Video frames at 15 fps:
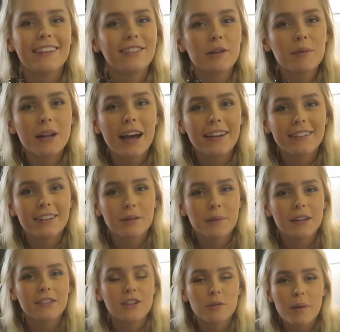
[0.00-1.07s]
He's super nice and has
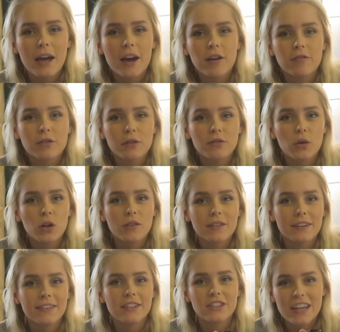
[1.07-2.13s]
been super helpful full of
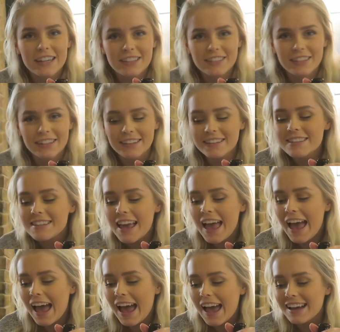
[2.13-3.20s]
his suggestions.
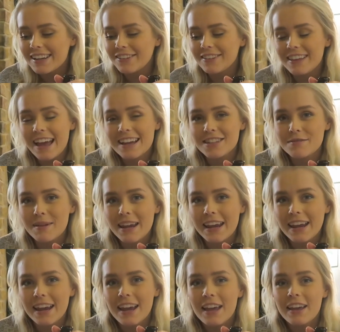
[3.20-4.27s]
And he was like to
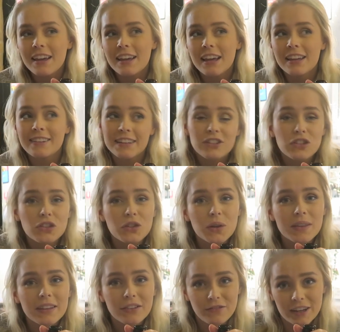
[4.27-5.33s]
me, since you're
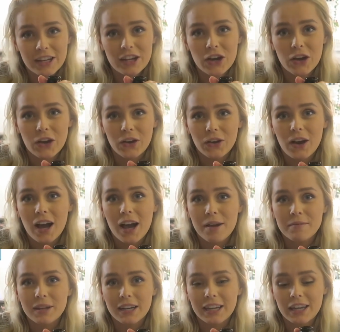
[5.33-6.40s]
doing this video,
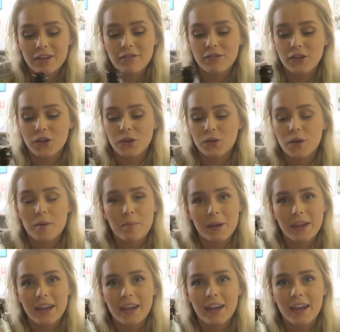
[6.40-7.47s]
I'm gonna give you a
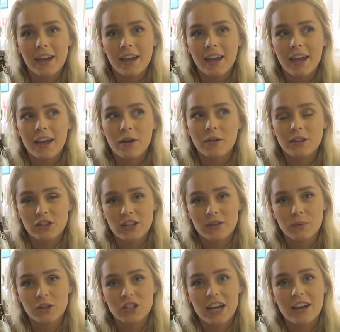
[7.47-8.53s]
beer
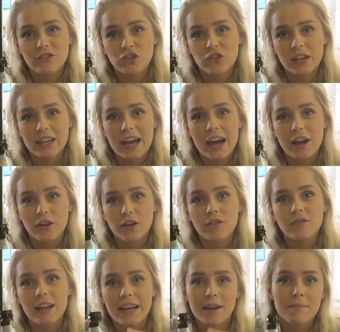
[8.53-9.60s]
which you have to drink out
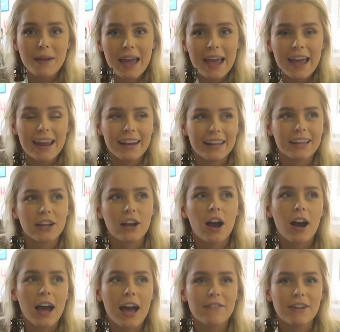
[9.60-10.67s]
of like a man. Like you
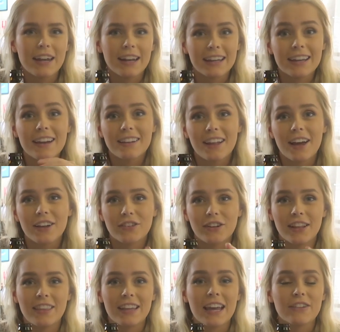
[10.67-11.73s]
can't have it in like a glass or
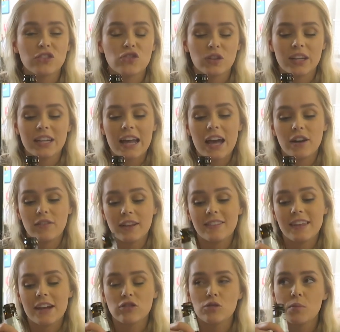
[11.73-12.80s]
anything. You have to drink it out of like
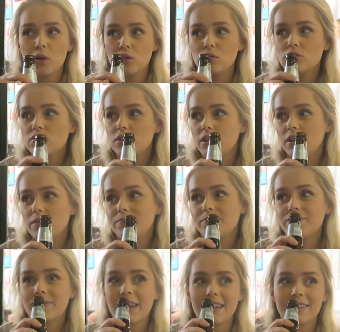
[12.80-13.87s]
the actual bottle. So
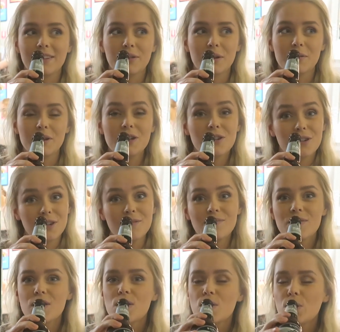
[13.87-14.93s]
yes, that's what I'm gonna
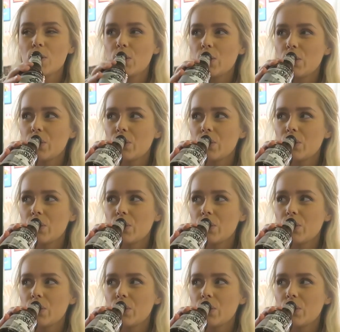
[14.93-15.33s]
do.